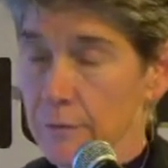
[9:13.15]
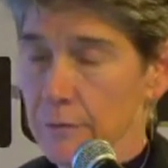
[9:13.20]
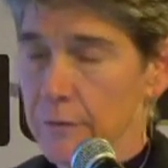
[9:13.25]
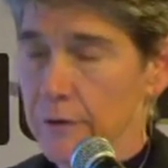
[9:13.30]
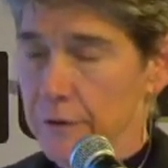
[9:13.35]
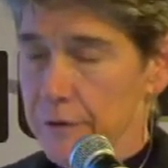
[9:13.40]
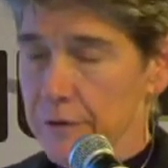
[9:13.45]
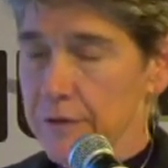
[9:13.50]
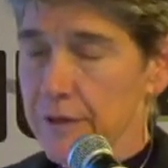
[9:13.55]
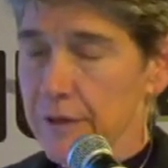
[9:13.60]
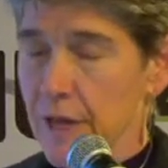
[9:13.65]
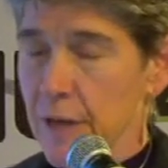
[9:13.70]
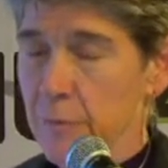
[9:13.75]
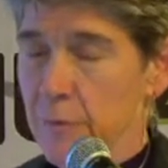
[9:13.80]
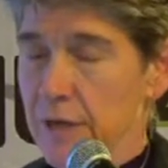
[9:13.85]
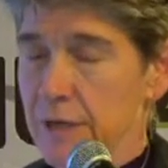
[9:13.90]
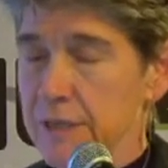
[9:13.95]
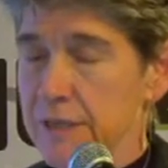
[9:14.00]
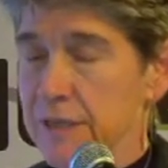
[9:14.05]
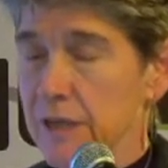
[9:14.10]
The
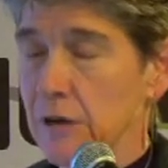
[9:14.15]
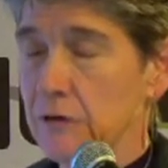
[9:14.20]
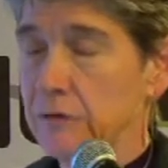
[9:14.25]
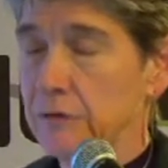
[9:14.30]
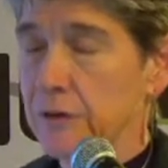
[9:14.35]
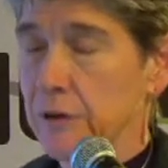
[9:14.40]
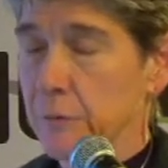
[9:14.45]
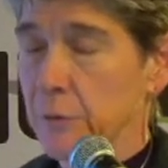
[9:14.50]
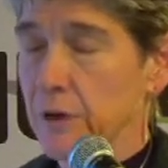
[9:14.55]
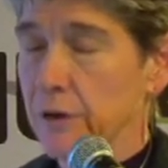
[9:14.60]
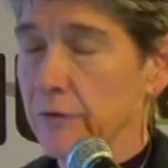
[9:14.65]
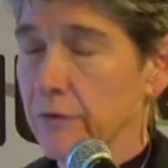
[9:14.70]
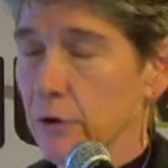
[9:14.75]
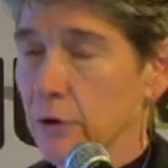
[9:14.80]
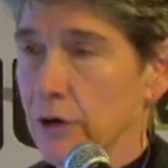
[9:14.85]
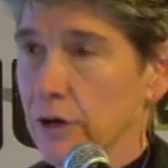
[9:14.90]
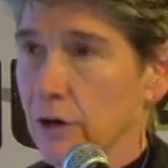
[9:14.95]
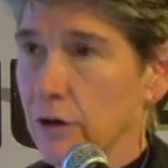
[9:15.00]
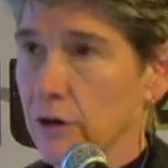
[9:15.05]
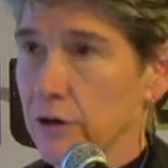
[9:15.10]
statement itself can be a
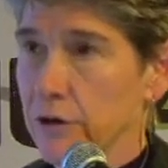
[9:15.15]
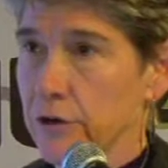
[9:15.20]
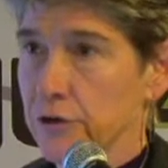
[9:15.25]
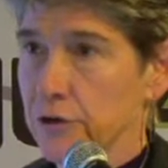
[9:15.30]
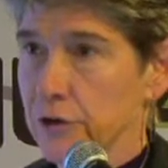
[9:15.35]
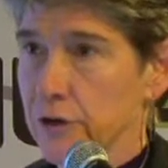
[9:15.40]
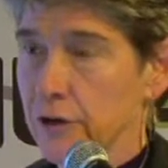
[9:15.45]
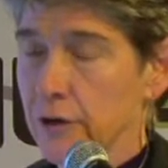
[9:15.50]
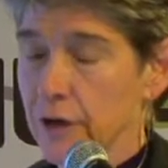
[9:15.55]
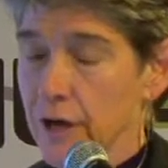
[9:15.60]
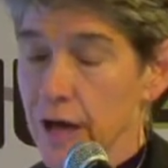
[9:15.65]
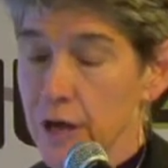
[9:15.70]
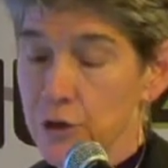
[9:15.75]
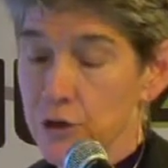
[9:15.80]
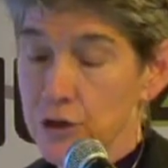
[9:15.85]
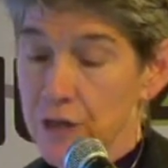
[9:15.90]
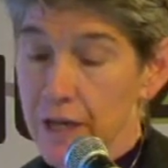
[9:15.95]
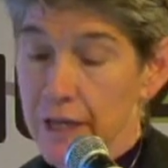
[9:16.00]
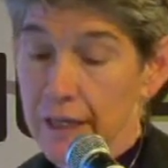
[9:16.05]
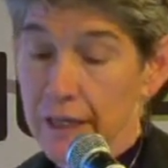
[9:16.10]
very large
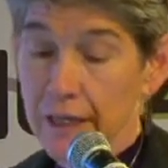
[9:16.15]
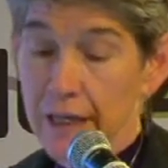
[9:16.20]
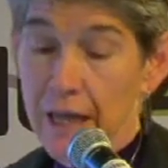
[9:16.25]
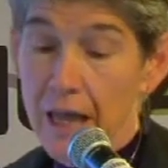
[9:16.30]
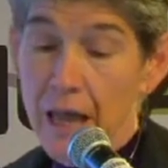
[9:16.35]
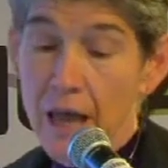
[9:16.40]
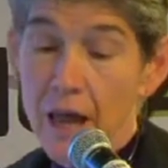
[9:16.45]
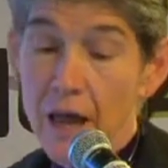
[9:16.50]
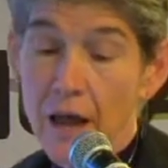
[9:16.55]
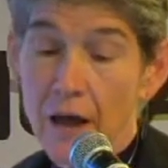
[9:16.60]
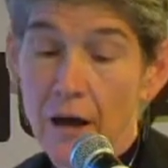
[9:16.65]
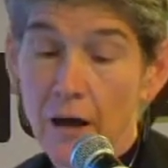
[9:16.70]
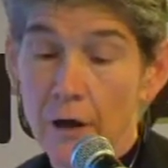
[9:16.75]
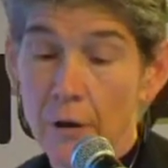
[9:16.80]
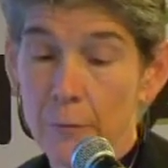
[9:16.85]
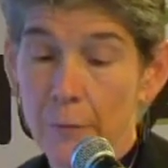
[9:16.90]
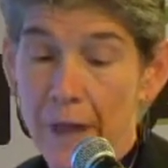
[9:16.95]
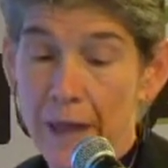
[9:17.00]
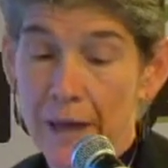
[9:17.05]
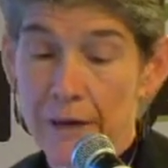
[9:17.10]
undertaking,
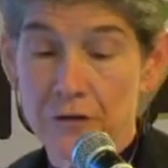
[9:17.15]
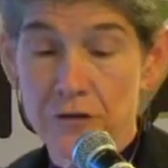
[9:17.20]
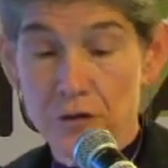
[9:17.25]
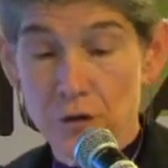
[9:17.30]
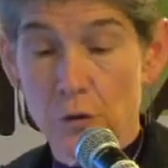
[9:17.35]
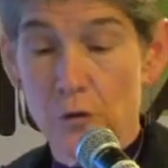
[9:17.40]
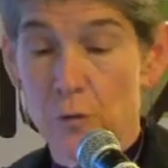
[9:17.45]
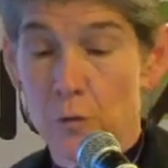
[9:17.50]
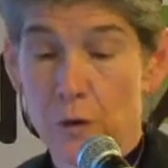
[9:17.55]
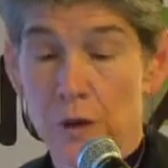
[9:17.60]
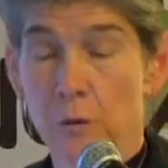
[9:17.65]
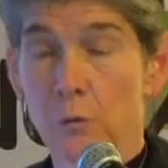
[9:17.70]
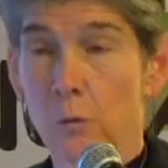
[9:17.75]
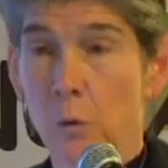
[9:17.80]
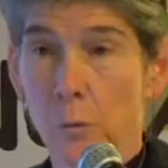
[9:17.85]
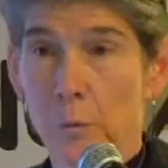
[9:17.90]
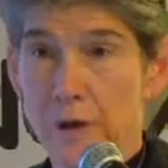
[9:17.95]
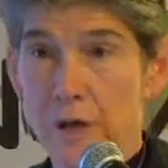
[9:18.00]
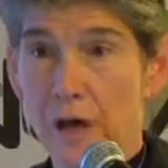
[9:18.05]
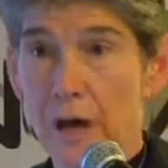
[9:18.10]
and so it
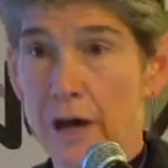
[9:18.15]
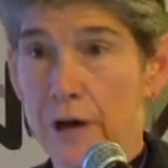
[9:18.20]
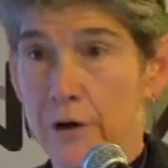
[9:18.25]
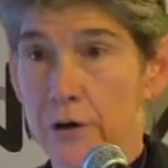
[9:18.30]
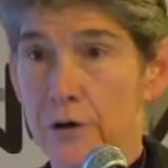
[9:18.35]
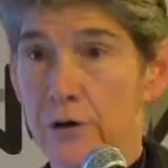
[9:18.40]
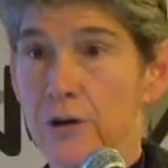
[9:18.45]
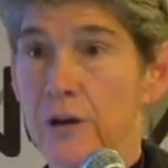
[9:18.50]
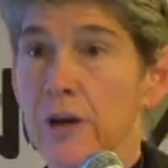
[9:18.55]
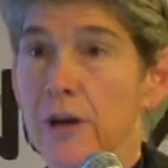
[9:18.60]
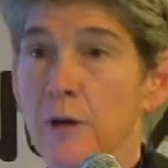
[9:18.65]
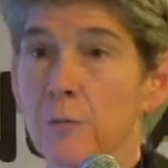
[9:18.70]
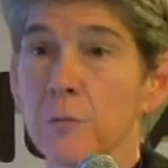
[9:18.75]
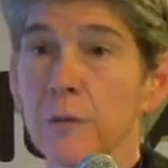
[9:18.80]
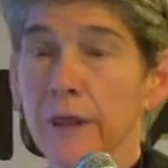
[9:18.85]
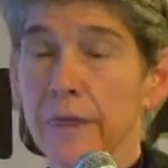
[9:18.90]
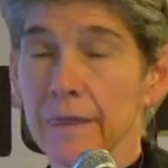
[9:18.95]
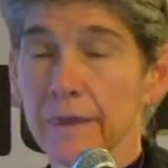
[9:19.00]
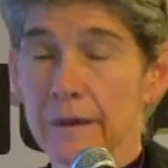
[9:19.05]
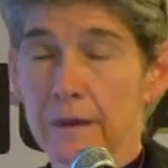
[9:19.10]
will be hired,
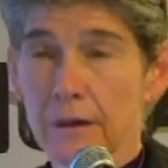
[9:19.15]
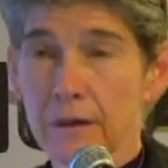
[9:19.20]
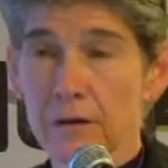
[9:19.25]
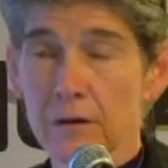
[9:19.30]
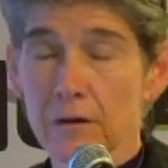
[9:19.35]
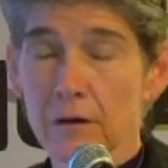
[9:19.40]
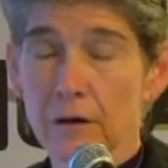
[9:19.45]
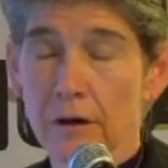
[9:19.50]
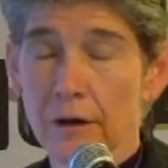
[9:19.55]
but the